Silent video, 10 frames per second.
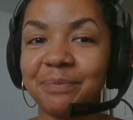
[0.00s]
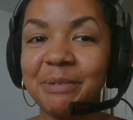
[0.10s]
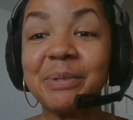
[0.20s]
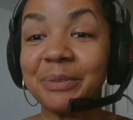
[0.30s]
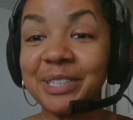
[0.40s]

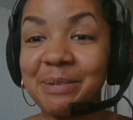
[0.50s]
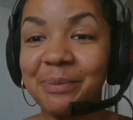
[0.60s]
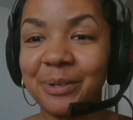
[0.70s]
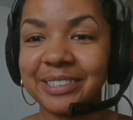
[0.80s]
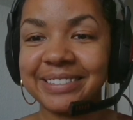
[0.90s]
be really
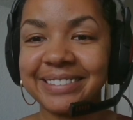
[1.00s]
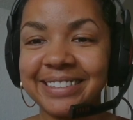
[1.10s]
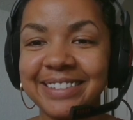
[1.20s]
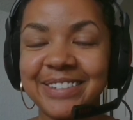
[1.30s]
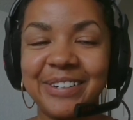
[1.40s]
important.
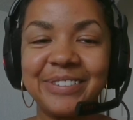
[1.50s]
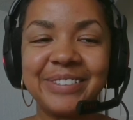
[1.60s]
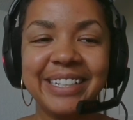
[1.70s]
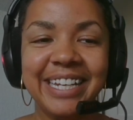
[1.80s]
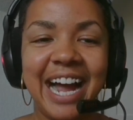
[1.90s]
So
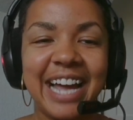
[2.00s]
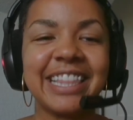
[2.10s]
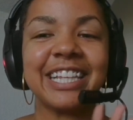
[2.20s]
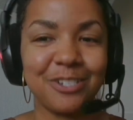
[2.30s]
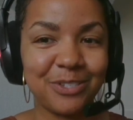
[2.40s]
I
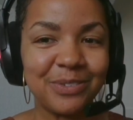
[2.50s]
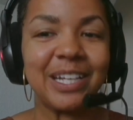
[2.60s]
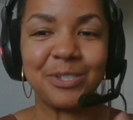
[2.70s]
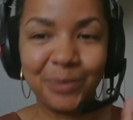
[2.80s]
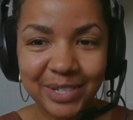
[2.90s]
think
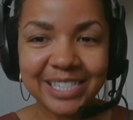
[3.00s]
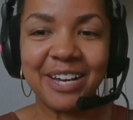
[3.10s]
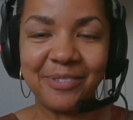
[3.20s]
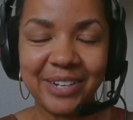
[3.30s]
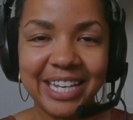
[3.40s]
that's one
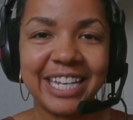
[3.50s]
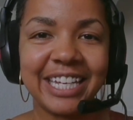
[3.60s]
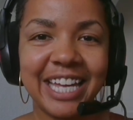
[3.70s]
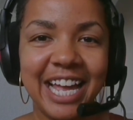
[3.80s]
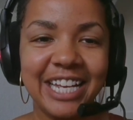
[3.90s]
that we
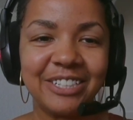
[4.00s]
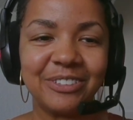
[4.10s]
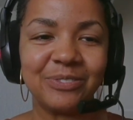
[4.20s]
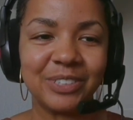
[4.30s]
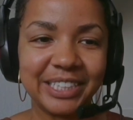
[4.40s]
can
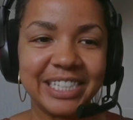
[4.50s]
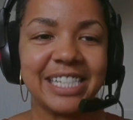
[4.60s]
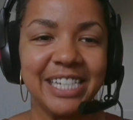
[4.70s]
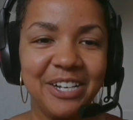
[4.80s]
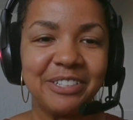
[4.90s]
really
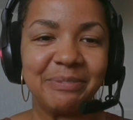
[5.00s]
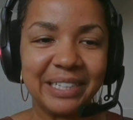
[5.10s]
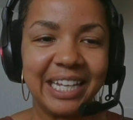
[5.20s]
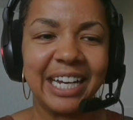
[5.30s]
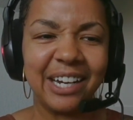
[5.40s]
sit down and be
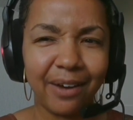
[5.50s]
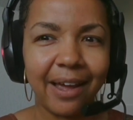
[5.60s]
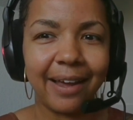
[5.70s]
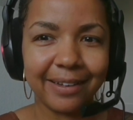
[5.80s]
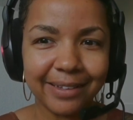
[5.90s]
like,
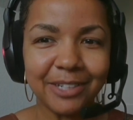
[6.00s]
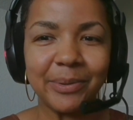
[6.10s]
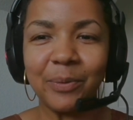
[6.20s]
okay, how do we